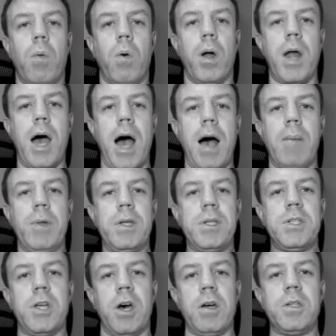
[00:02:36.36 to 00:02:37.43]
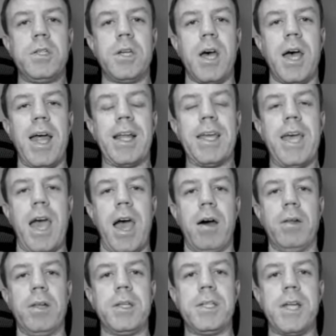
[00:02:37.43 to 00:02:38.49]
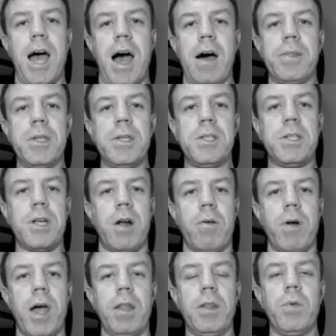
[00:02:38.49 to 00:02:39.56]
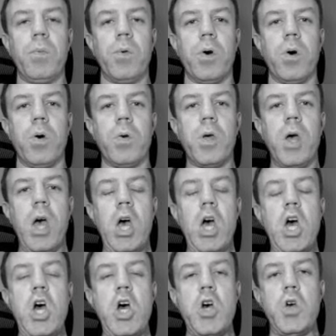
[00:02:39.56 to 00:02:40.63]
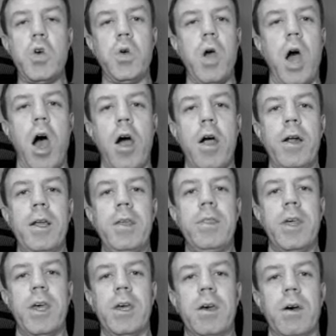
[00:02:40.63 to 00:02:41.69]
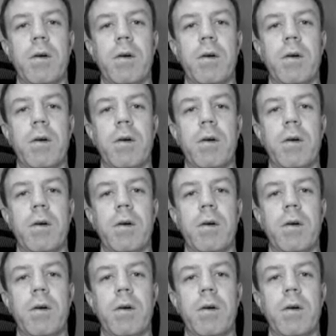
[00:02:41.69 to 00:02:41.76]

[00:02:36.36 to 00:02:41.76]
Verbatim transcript: what Armand Sosa and countless others around the world who only think